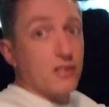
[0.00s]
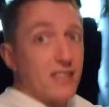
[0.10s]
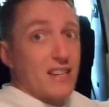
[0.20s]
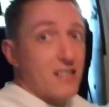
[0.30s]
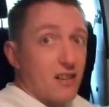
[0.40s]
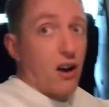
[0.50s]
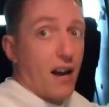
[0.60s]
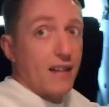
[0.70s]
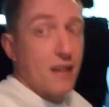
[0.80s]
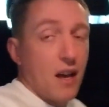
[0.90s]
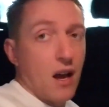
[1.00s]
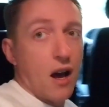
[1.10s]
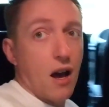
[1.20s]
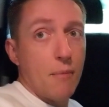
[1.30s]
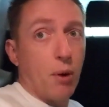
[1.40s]
on this side,
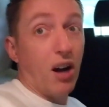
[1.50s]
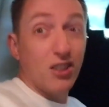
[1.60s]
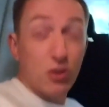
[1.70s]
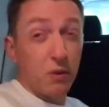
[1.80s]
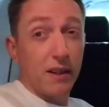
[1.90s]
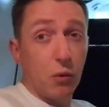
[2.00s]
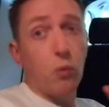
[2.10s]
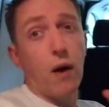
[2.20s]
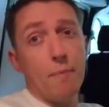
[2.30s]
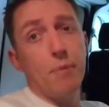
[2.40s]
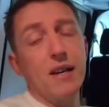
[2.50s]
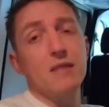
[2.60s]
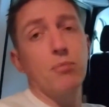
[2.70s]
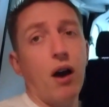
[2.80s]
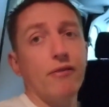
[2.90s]
but I just wanted a
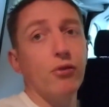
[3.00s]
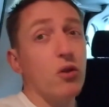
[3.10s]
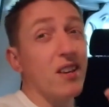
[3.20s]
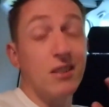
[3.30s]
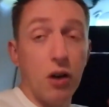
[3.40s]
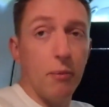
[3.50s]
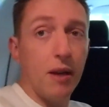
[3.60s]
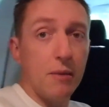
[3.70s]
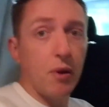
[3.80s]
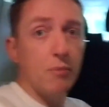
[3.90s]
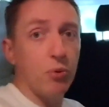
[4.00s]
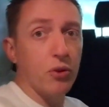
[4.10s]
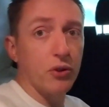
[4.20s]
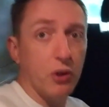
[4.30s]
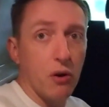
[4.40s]
one-piece ply floor. There's not many people
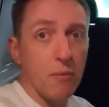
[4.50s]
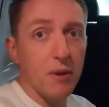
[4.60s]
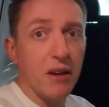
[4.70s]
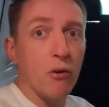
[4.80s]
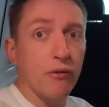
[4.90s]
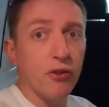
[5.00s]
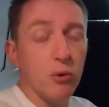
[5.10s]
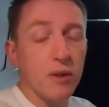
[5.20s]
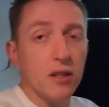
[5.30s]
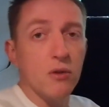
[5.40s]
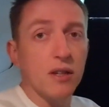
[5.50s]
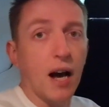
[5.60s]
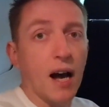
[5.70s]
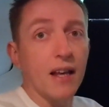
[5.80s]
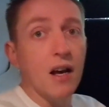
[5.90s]
that do them, but there are a few in the
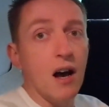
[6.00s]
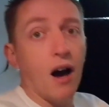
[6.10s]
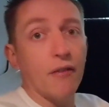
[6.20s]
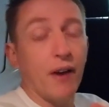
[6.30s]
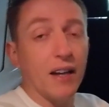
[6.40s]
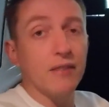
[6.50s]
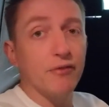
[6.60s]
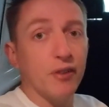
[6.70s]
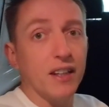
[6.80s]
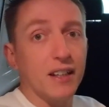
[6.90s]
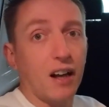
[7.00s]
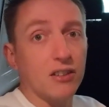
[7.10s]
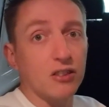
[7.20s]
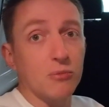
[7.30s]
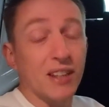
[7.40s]
UK. I found Infinity
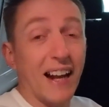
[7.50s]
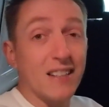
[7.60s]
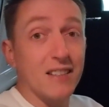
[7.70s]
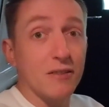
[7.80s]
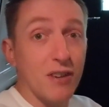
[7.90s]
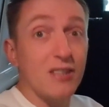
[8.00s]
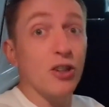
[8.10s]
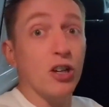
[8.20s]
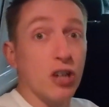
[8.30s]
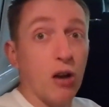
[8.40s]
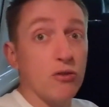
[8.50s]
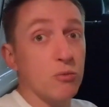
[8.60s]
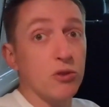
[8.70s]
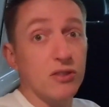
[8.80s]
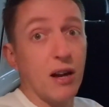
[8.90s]
Customs, and actually the reason I chose them
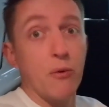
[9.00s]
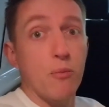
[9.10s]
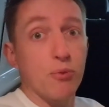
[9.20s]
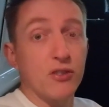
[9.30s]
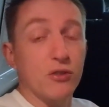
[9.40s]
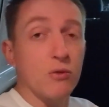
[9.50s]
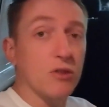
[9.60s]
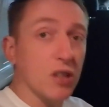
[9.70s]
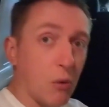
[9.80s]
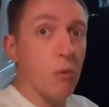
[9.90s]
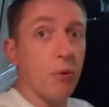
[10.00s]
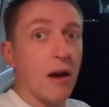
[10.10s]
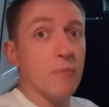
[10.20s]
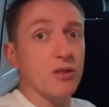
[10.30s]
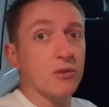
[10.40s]
was because they're in Bristol. Cheltenham will
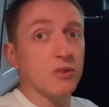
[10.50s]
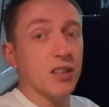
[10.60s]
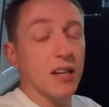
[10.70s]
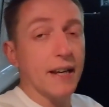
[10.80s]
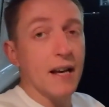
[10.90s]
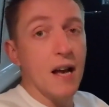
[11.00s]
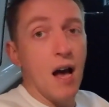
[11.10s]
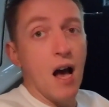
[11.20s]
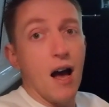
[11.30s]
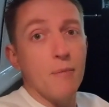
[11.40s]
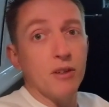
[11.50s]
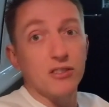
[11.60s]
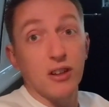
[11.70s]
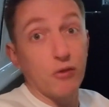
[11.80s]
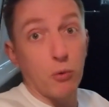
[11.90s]
play in Bristol City, and
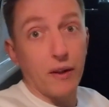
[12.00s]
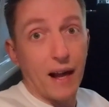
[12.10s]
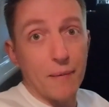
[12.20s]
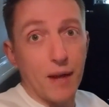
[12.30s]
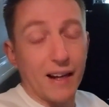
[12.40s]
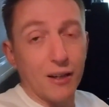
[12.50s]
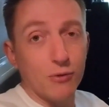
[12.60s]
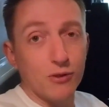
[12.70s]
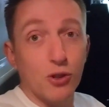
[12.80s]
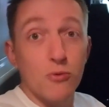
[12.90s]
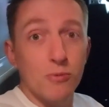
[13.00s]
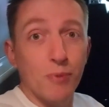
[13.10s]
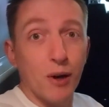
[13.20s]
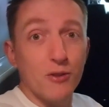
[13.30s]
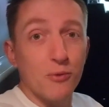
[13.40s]
so I thought, well, that kills 2
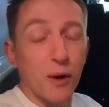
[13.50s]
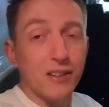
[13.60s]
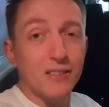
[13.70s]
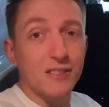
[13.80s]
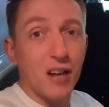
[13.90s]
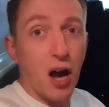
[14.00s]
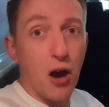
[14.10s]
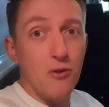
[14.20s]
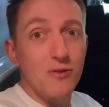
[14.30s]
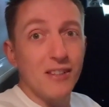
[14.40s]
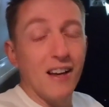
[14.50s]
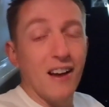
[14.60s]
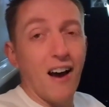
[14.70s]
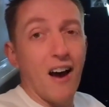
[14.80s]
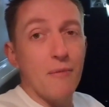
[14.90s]
birds with 1 stone.
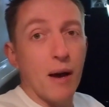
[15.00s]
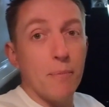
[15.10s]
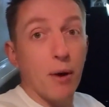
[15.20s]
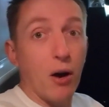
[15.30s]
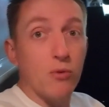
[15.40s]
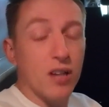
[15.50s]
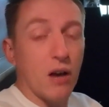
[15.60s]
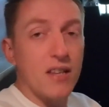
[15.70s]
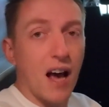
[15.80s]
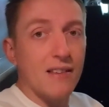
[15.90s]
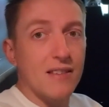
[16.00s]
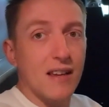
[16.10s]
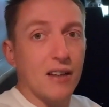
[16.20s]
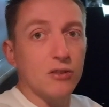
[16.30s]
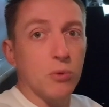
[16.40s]
But also the other
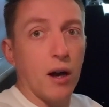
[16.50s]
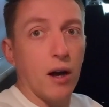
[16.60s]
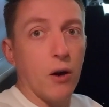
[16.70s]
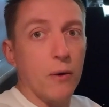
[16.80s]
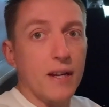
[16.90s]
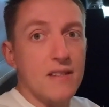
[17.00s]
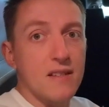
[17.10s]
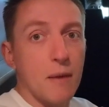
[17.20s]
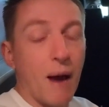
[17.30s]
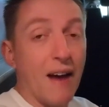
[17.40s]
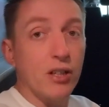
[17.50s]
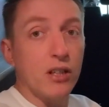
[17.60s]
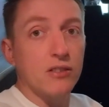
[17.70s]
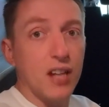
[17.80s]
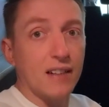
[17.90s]
thing as well is
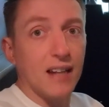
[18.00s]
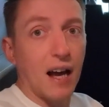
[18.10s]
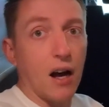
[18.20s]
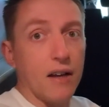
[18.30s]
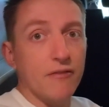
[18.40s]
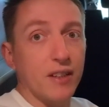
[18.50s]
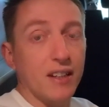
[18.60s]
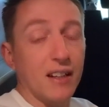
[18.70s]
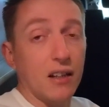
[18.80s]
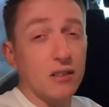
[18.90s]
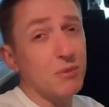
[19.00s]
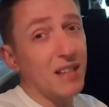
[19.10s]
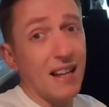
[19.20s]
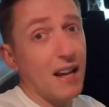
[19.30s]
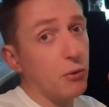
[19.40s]
having checked out Infinity Customs,
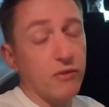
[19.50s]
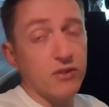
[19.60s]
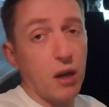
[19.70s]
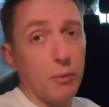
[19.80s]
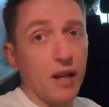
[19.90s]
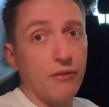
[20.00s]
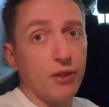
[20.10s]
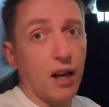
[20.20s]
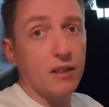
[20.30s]
they're linked with so many other